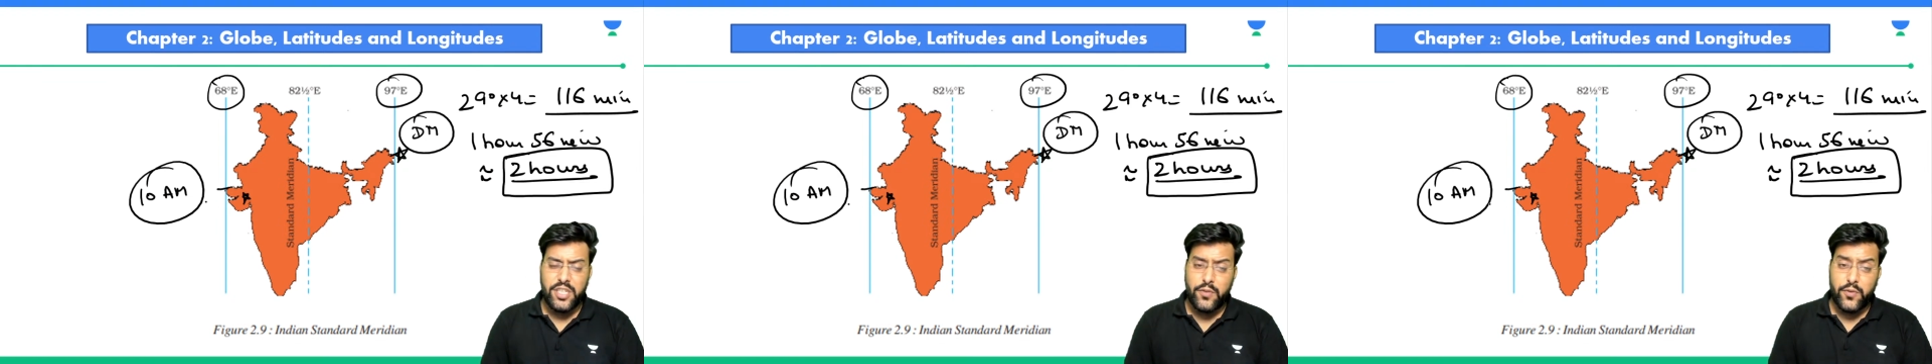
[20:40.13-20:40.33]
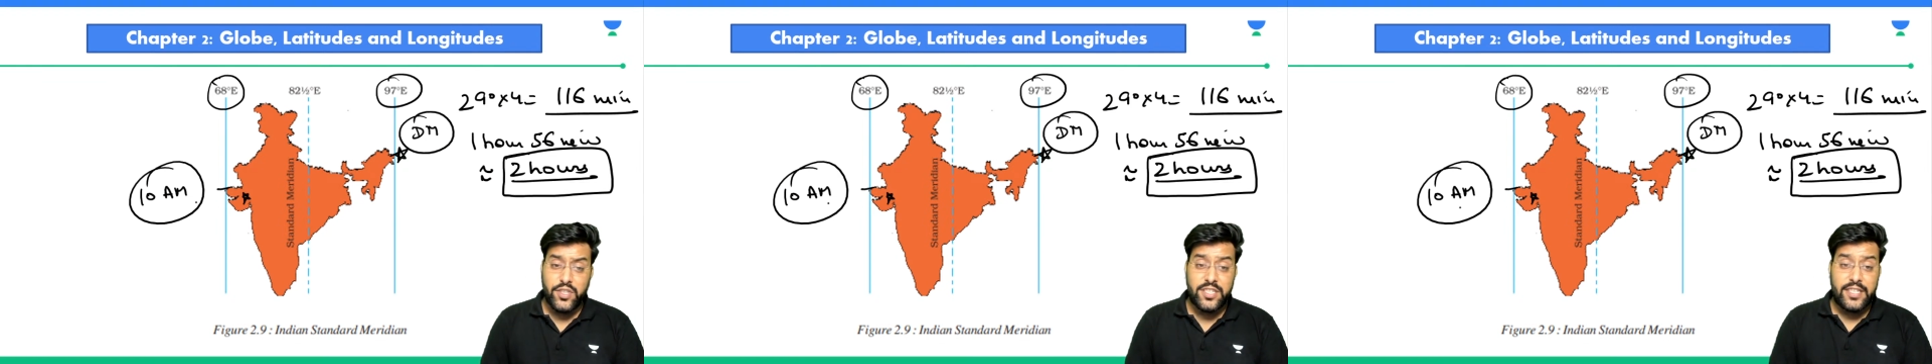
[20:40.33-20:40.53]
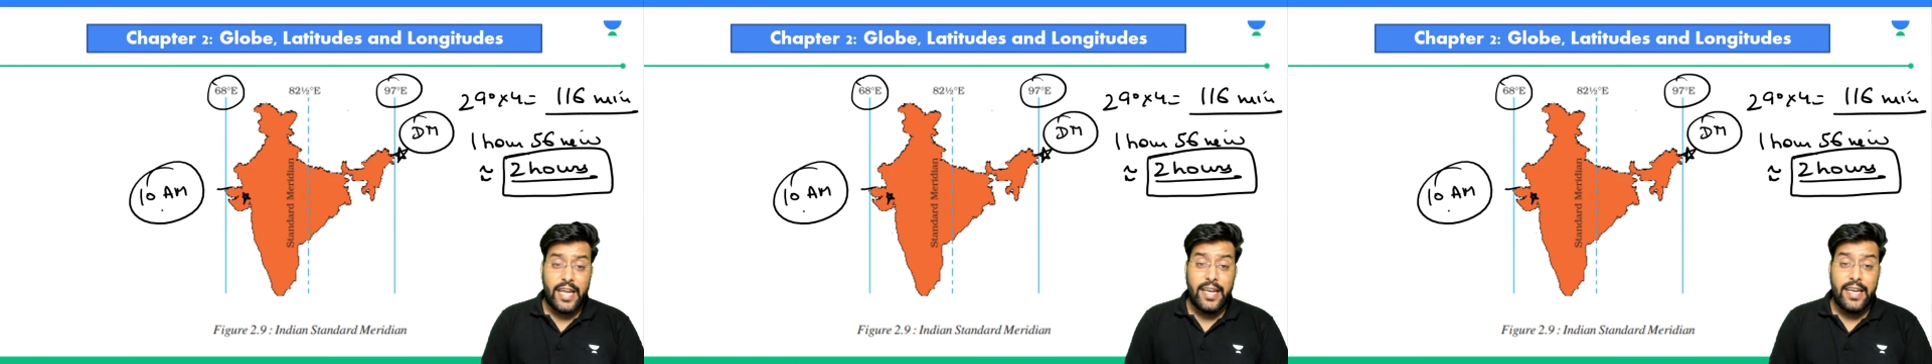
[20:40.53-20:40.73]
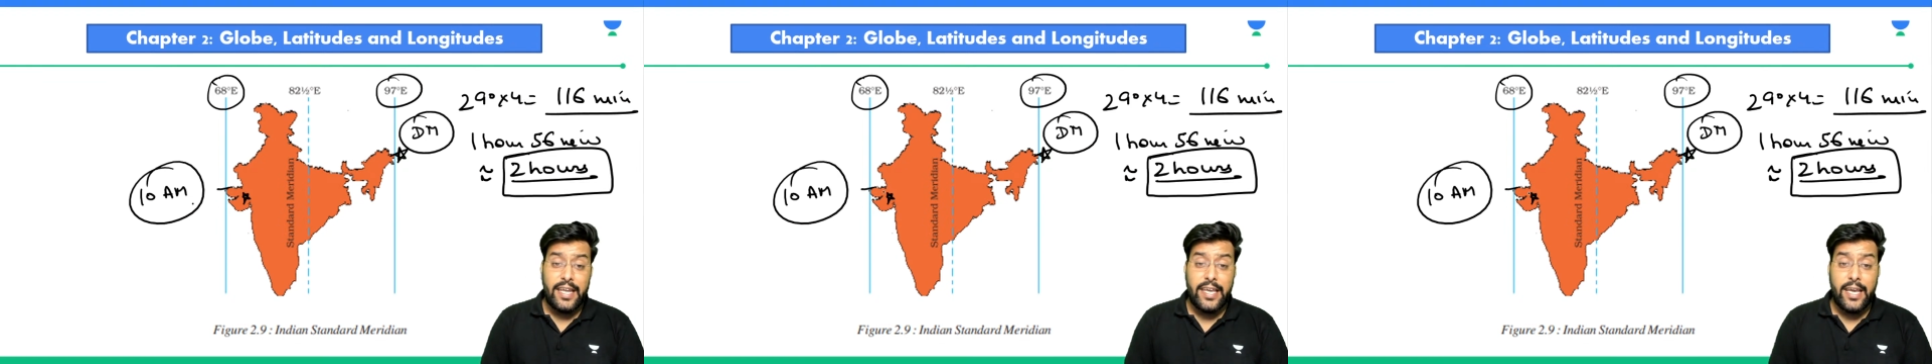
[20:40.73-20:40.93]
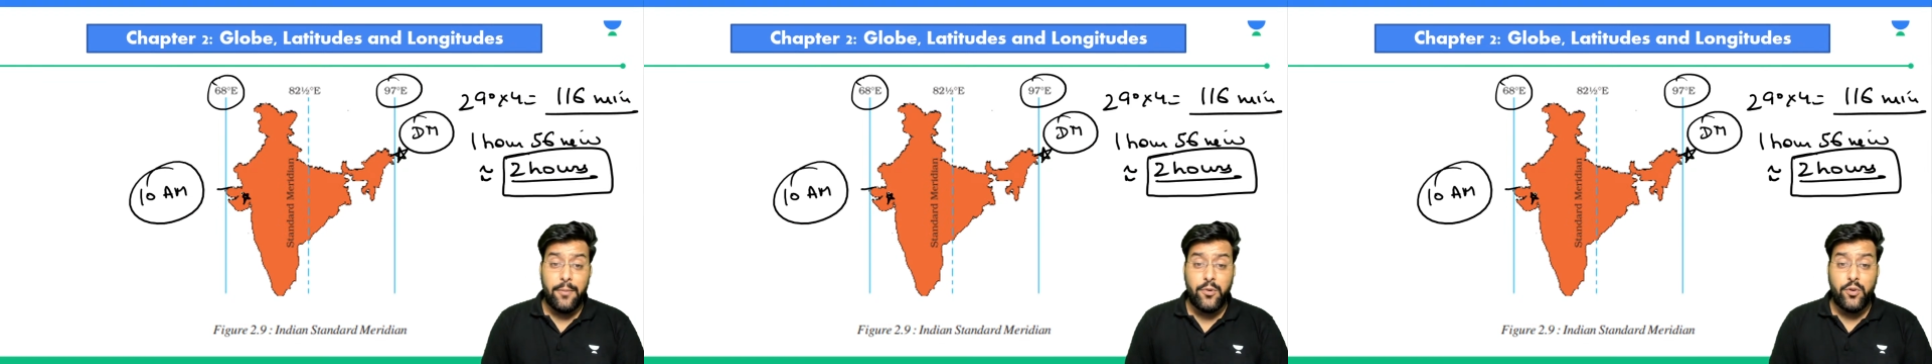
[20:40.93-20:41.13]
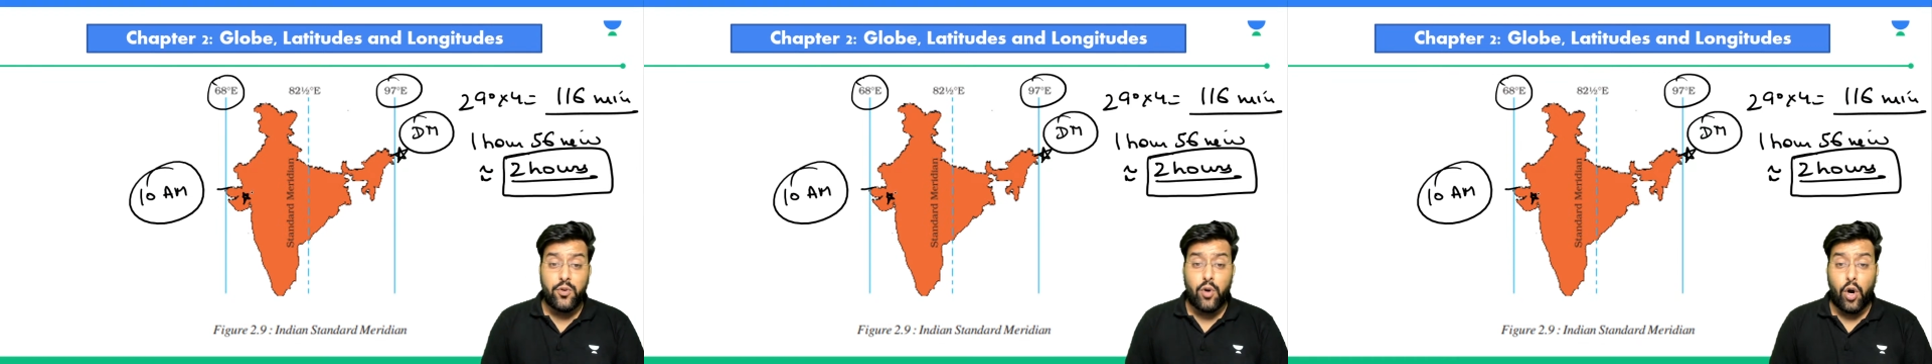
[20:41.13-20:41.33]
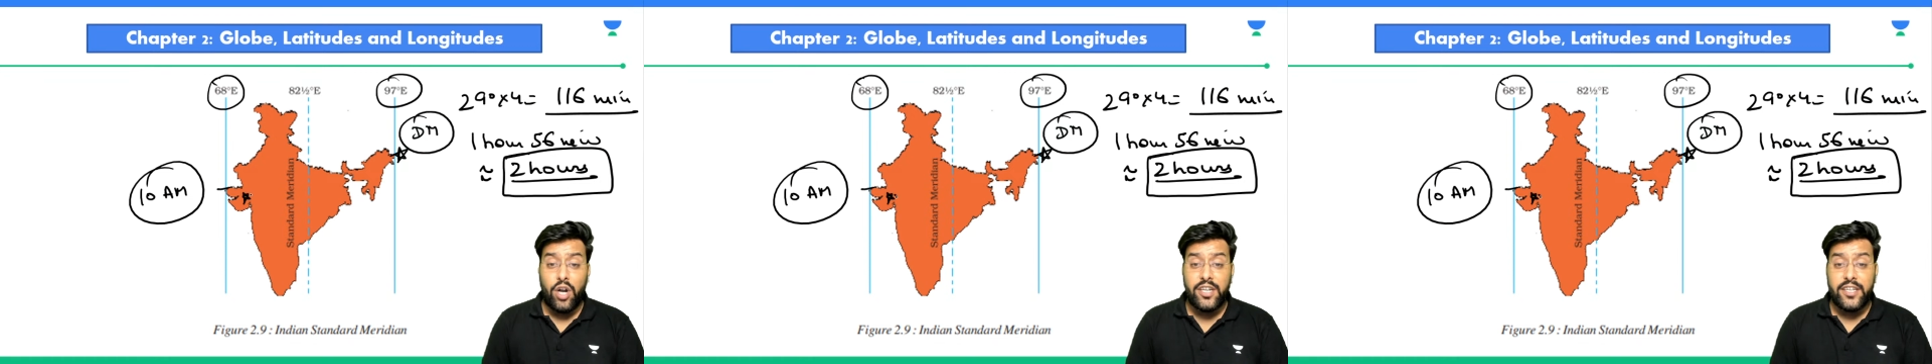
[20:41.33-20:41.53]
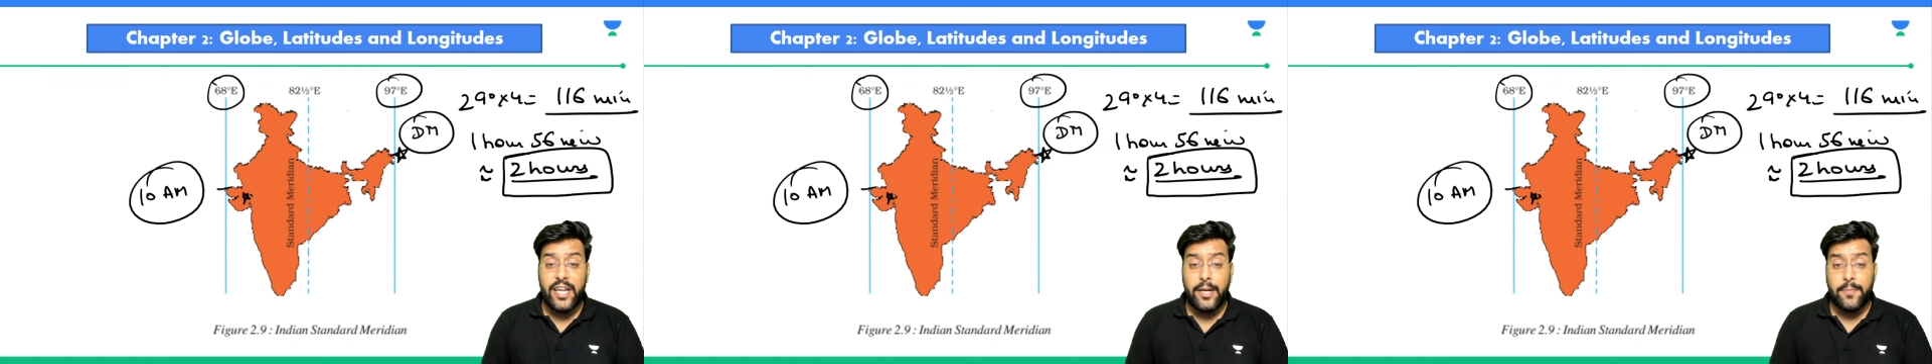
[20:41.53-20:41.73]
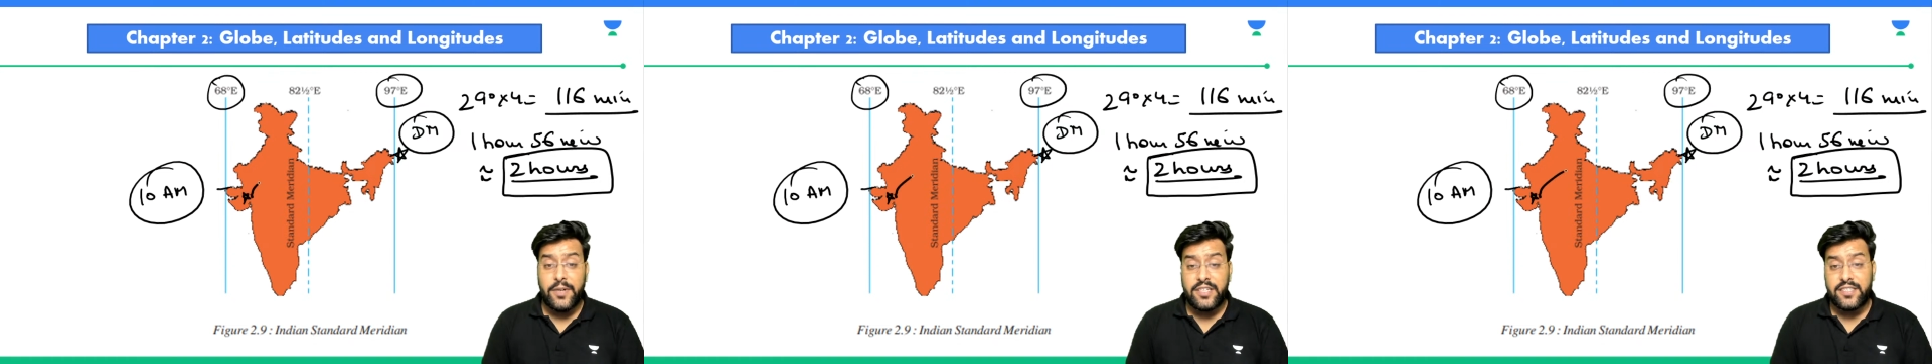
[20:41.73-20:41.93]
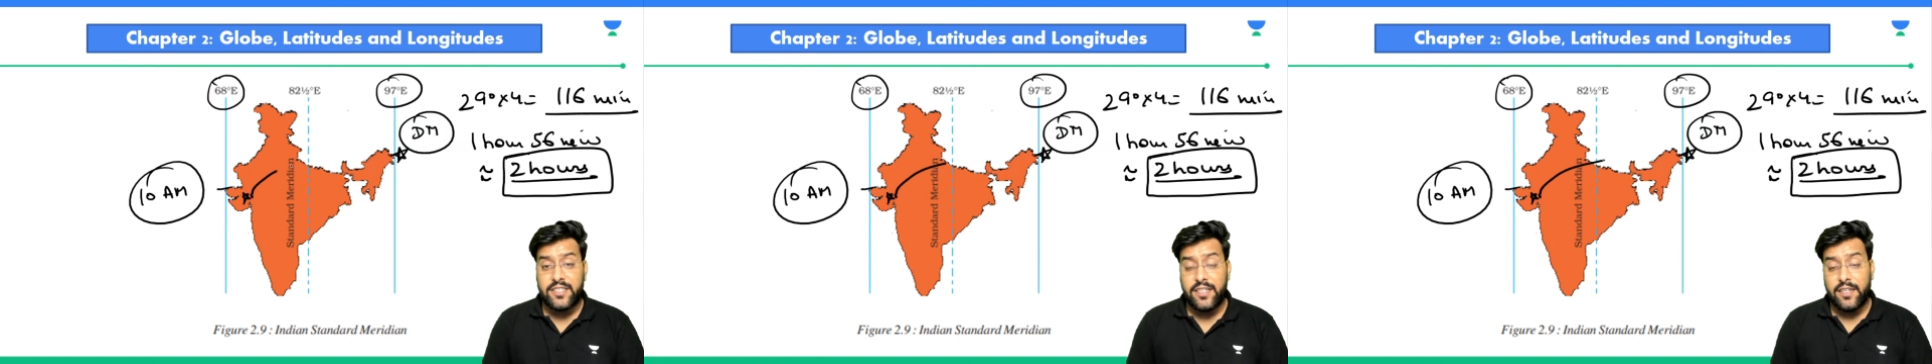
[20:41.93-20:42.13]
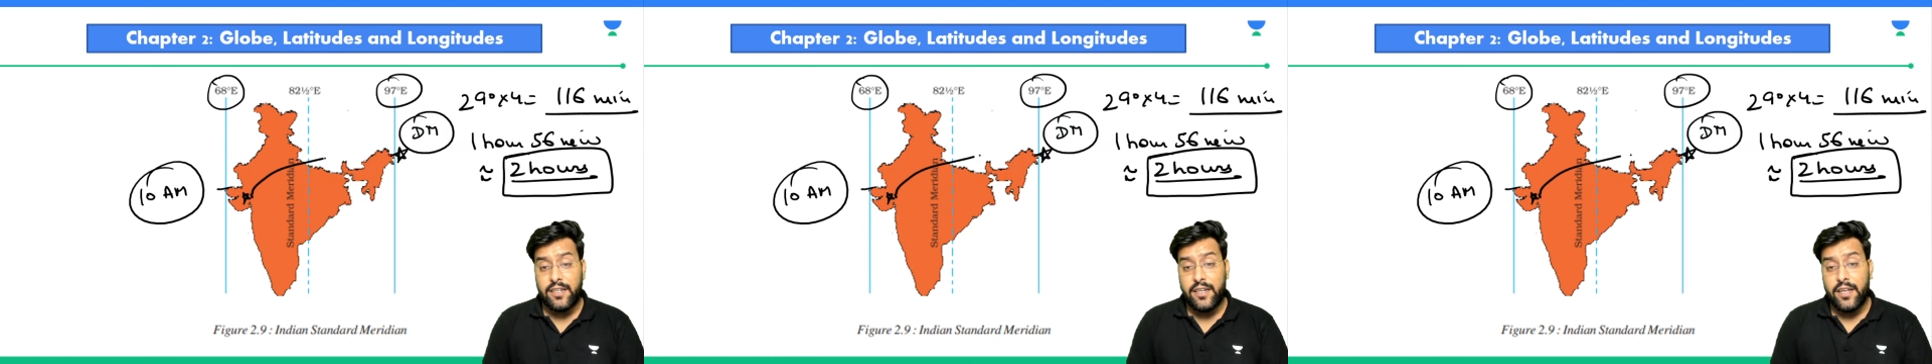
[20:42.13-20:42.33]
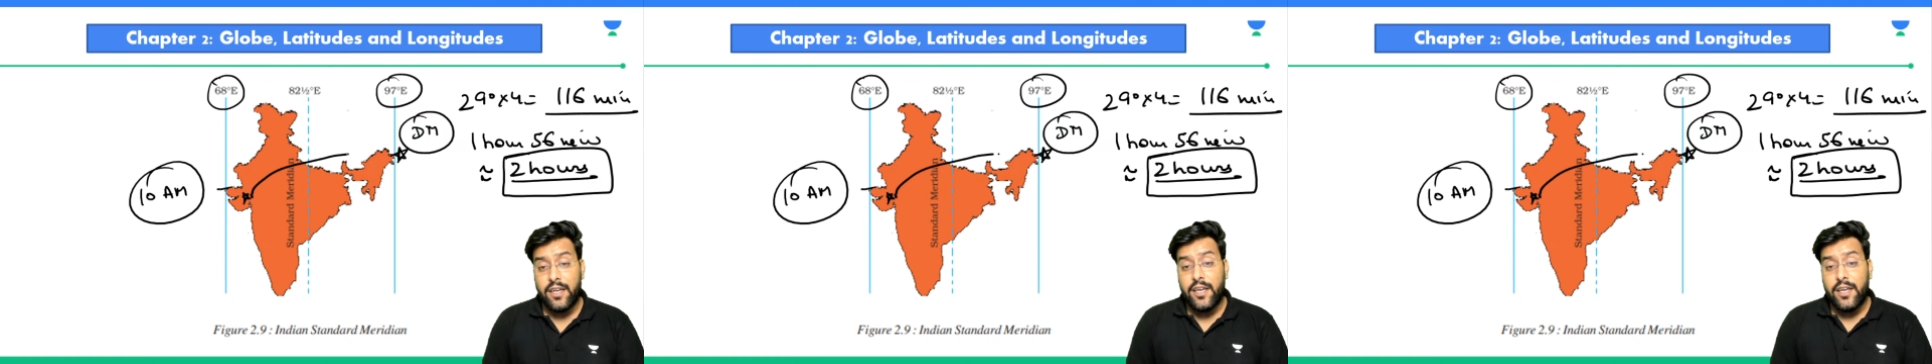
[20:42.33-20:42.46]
it was 10 a.m. You called that person.